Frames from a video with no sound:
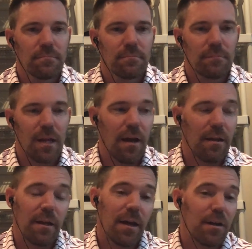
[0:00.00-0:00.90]

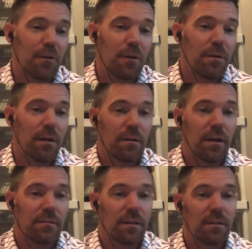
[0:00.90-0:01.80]
They got to grow that
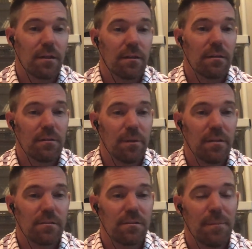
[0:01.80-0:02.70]
grass out there in the
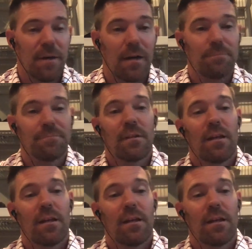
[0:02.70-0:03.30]
weeds somehow.